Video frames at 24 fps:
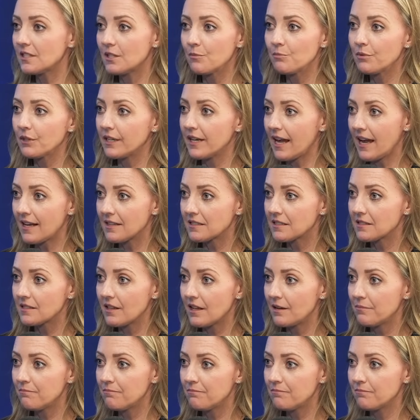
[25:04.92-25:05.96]
simply ask
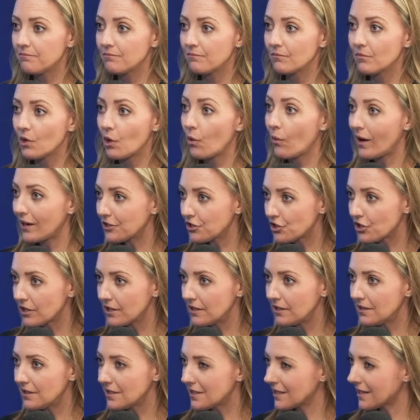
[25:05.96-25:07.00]
them
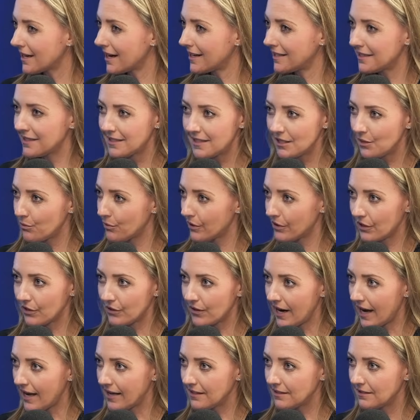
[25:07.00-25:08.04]
questions to kind of see where
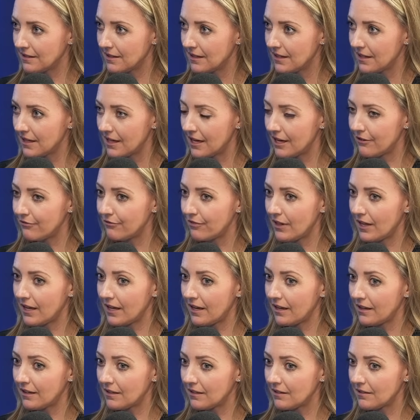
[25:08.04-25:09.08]
they're at. If
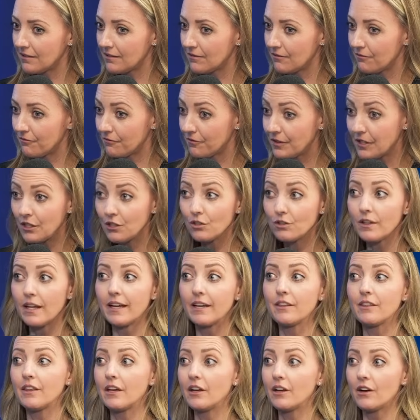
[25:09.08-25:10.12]
they feel
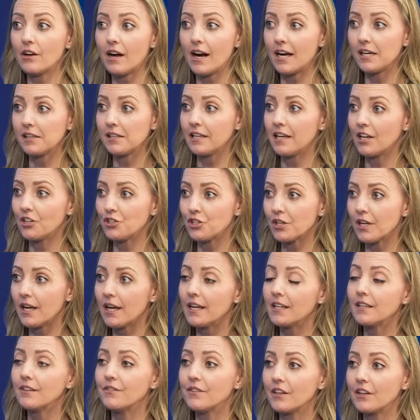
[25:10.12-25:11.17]
like they are highly
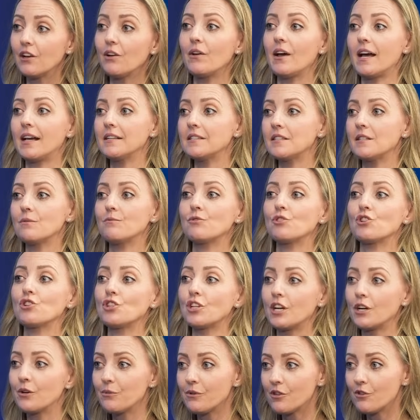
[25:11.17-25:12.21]
educated, then I'll ask them to
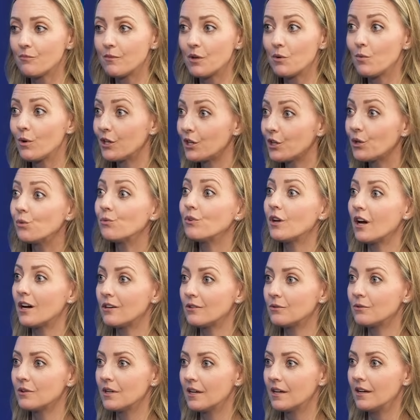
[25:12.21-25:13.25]
share with me, what do you
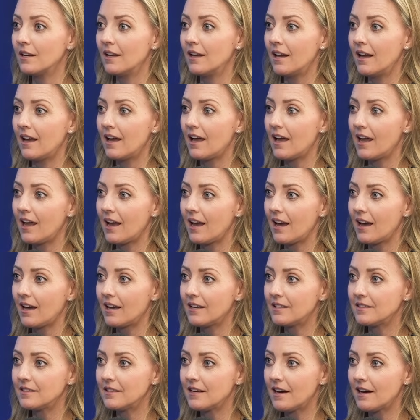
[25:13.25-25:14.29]
know?
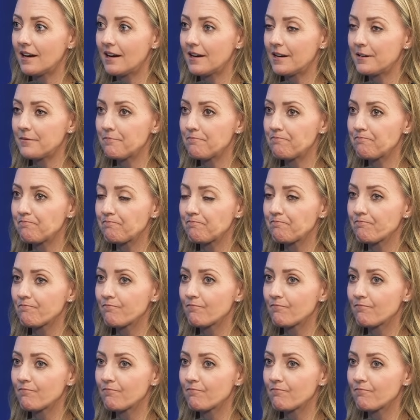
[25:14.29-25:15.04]
And